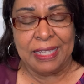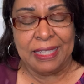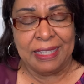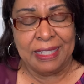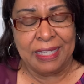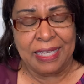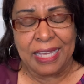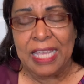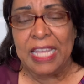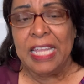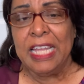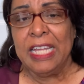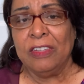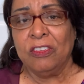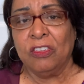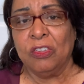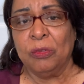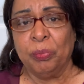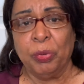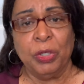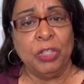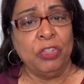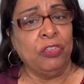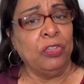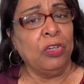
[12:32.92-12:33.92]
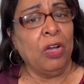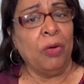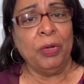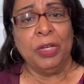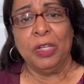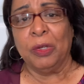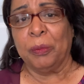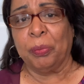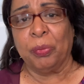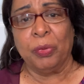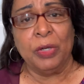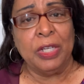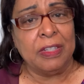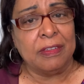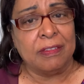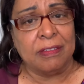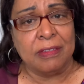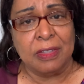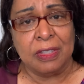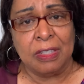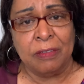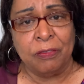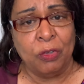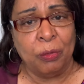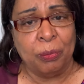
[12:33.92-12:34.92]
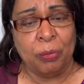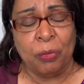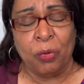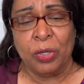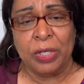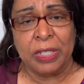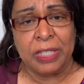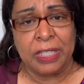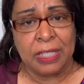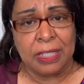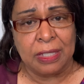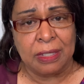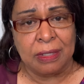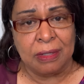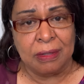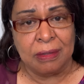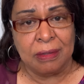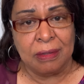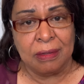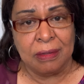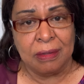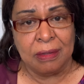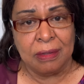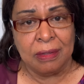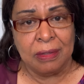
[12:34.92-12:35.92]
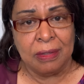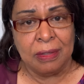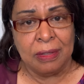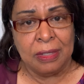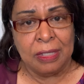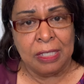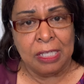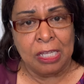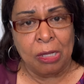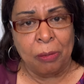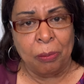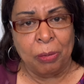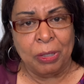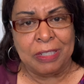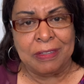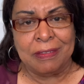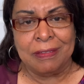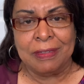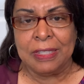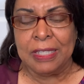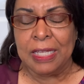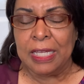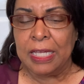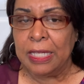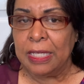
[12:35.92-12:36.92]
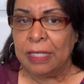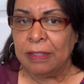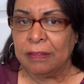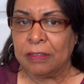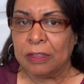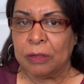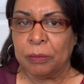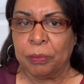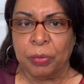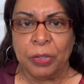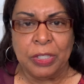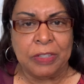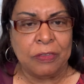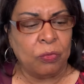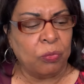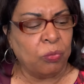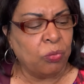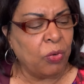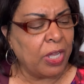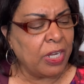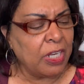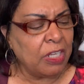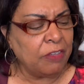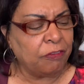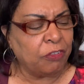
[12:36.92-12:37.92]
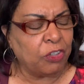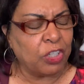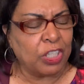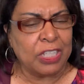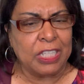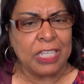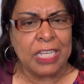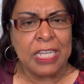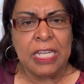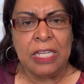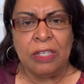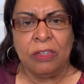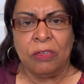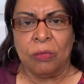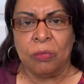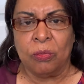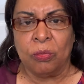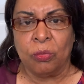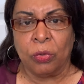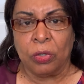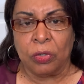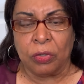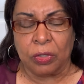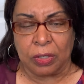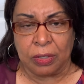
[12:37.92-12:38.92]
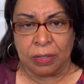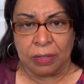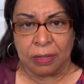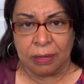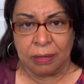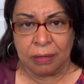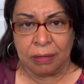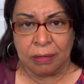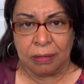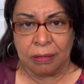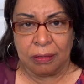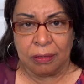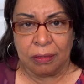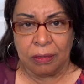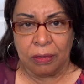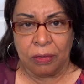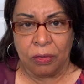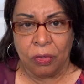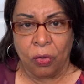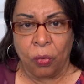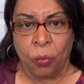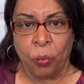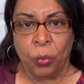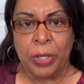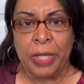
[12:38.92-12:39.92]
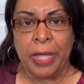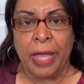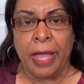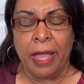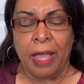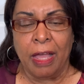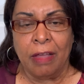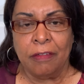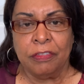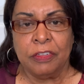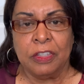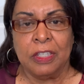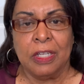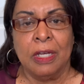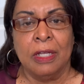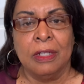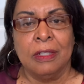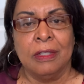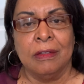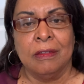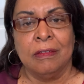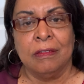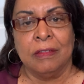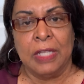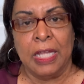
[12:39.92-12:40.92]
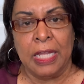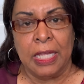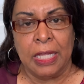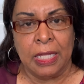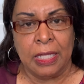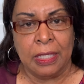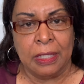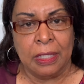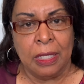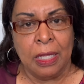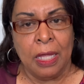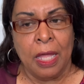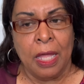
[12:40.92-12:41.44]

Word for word: kings and priests. You're already a priest if you're born again. But as kings and priests ready for kingdom work, we have to understand